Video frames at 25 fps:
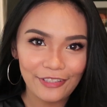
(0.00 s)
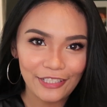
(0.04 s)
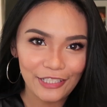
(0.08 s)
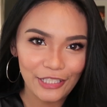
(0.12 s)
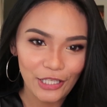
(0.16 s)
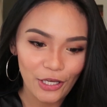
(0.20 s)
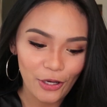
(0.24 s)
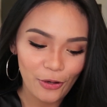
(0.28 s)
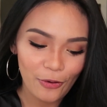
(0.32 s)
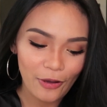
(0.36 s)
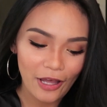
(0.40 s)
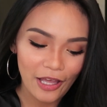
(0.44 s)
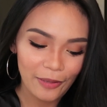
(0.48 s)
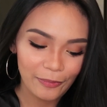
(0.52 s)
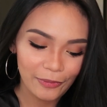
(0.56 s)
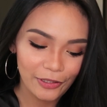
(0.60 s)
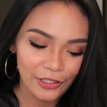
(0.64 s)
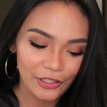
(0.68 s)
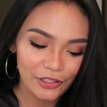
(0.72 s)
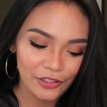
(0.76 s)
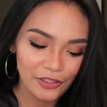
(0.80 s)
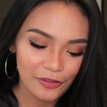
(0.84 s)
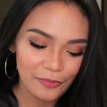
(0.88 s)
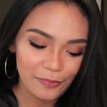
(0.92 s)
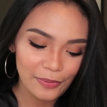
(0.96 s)
video, I'm
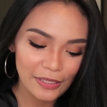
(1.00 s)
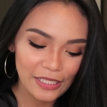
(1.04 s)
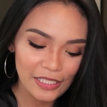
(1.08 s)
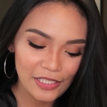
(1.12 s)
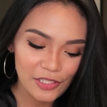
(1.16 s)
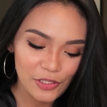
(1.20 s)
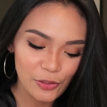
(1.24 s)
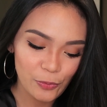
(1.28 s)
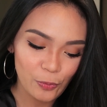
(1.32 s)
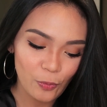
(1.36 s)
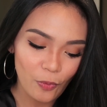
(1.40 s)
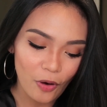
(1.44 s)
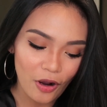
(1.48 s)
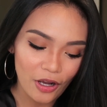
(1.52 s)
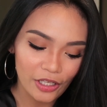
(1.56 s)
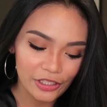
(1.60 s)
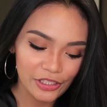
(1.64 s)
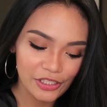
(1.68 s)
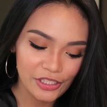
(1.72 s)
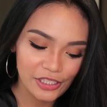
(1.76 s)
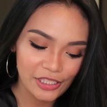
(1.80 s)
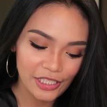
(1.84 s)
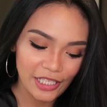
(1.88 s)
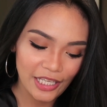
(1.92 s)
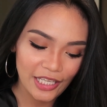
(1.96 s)
gonna be
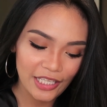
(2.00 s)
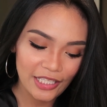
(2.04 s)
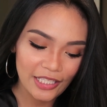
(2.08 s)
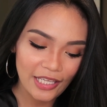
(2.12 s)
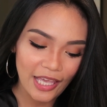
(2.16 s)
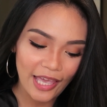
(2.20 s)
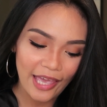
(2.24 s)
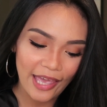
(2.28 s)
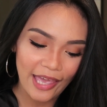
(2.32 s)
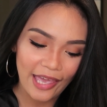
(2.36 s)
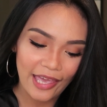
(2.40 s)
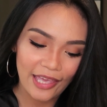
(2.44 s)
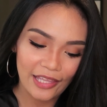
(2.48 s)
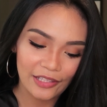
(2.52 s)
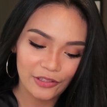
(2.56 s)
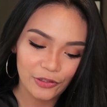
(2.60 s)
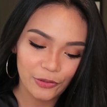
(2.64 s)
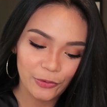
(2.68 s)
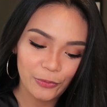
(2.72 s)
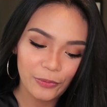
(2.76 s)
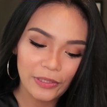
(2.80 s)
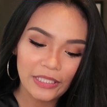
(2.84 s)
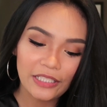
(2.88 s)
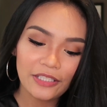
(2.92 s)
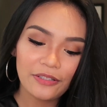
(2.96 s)
swatching and
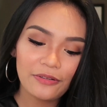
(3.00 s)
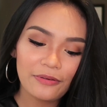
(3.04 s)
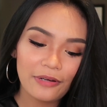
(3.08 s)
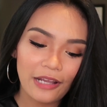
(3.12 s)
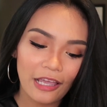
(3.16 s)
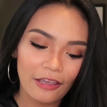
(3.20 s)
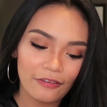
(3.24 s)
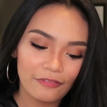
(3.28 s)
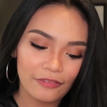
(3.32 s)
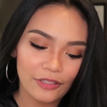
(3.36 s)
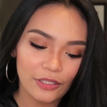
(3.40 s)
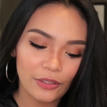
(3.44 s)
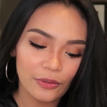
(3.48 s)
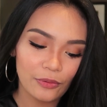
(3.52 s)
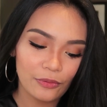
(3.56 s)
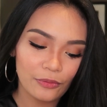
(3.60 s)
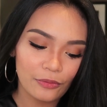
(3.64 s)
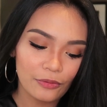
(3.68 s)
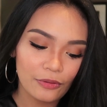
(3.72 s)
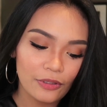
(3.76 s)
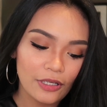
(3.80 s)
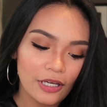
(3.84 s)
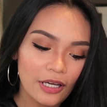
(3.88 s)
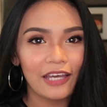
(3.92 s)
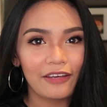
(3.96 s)
doing a
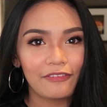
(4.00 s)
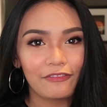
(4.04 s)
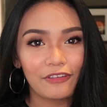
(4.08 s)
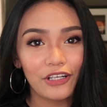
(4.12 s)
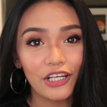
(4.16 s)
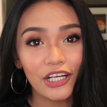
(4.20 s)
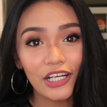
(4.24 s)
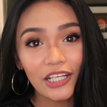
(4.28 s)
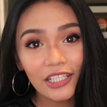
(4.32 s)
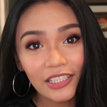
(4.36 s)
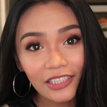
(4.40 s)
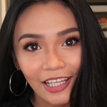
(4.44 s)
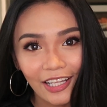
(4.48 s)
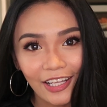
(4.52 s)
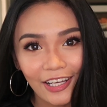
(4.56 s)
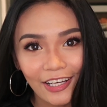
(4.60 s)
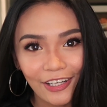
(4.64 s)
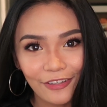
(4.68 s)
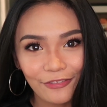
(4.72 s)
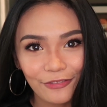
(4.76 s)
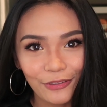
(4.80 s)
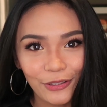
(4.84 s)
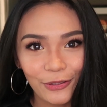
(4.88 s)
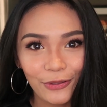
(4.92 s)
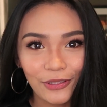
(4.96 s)
review. I've heard a
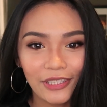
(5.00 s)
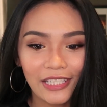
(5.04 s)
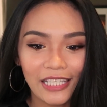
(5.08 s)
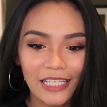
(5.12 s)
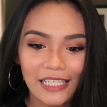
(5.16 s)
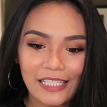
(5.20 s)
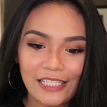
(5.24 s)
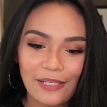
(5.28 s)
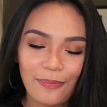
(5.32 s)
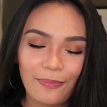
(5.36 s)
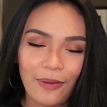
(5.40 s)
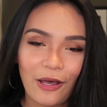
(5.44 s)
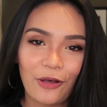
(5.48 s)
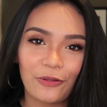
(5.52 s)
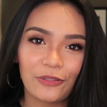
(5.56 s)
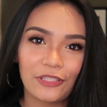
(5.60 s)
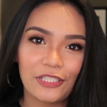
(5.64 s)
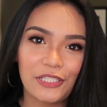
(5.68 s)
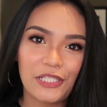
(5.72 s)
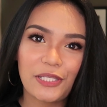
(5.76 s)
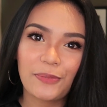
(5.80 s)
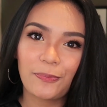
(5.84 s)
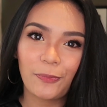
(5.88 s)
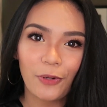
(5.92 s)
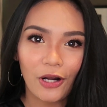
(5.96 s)
lot of good things about
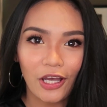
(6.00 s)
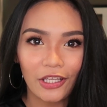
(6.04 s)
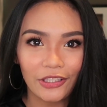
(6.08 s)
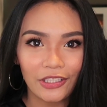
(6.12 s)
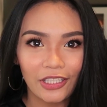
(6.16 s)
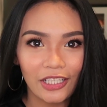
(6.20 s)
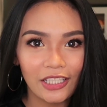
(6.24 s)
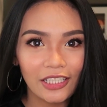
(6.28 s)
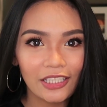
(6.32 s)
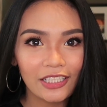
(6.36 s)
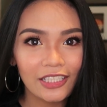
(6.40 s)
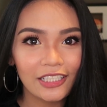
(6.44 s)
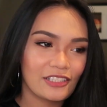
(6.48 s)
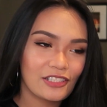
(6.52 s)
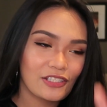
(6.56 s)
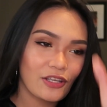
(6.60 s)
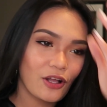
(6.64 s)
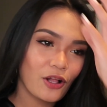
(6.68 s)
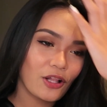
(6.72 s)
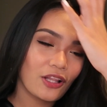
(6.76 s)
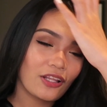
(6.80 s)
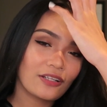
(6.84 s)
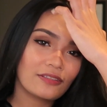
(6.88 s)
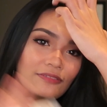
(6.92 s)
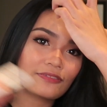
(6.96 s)
this product. It's
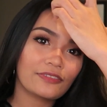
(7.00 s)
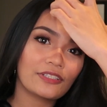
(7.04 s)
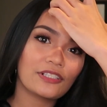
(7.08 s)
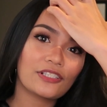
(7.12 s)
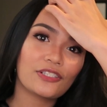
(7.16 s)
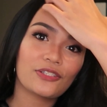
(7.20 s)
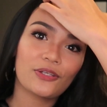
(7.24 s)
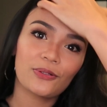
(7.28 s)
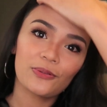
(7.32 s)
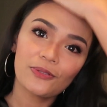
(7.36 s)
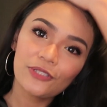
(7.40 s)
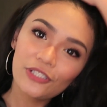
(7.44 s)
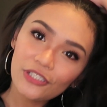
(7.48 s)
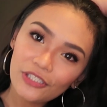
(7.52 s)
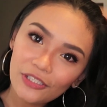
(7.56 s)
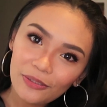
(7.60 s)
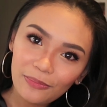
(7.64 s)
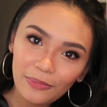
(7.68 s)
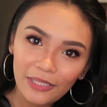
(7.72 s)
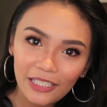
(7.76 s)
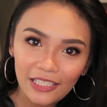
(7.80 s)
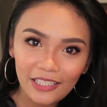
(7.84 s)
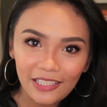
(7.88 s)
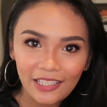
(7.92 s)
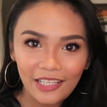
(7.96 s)
all over social
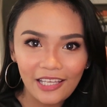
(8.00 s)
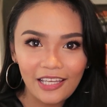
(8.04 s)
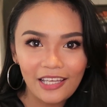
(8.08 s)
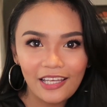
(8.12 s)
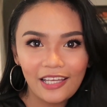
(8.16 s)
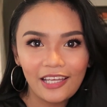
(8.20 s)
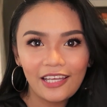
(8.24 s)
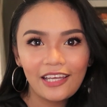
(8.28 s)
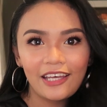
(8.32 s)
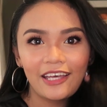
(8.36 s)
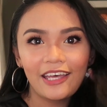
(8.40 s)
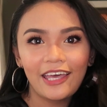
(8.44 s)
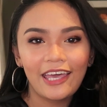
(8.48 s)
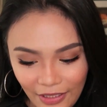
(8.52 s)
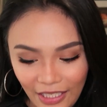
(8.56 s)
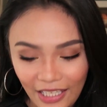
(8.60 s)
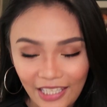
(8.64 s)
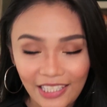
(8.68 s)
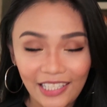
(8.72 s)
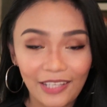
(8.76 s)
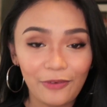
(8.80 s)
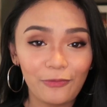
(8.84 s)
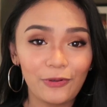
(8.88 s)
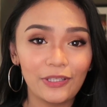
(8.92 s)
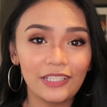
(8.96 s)
media
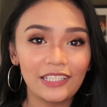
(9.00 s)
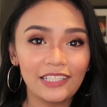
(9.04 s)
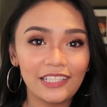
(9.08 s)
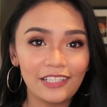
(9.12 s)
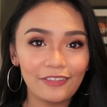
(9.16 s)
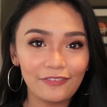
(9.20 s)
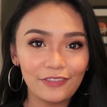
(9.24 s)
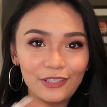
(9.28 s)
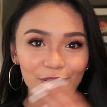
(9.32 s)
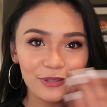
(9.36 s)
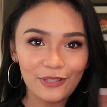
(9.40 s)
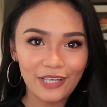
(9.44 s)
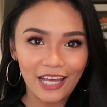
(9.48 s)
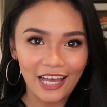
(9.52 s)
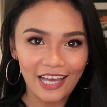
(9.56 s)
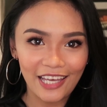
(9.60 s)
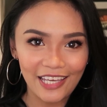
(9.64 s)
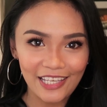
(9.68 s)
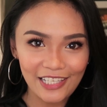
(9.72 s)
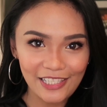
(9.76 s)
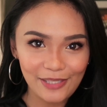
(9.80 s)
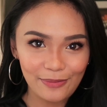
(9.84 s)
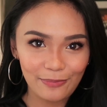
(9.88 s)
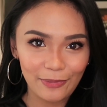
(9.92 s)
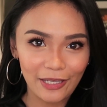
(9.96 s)
and I want to give you
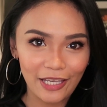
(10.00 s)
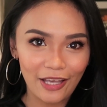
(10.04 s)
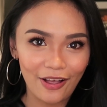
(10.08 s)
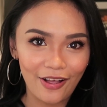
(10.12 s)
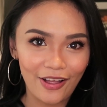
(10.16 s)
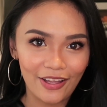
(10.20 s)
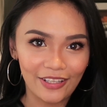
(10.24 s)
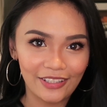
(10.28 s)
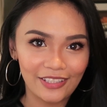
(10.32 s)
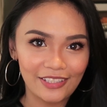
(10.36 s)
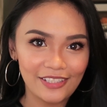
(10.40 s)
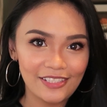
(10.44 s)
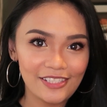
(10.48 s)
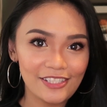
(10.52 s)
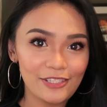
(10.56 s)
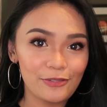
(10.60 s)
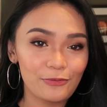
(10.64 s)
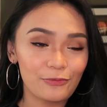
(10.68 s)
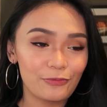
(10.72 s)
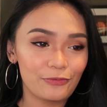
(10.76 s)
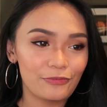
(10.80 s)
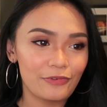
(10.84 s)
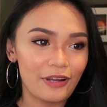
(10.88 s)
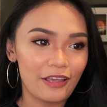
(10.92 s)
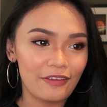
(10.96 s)
guys my
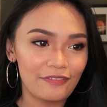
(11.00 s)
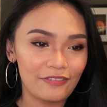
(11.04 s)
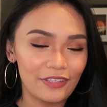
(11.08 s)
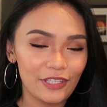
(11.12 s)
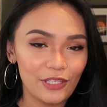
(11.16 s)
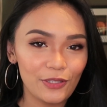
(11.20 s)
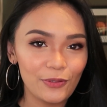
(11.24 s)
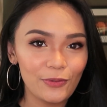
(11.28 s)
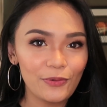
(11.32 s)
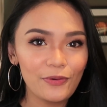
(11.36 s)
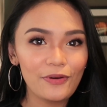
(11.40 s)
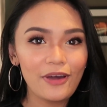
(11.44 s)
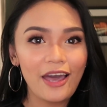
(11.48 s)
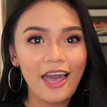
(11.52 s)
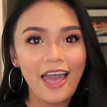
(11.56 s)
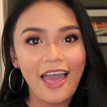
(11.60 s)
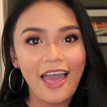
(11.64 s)
honest review.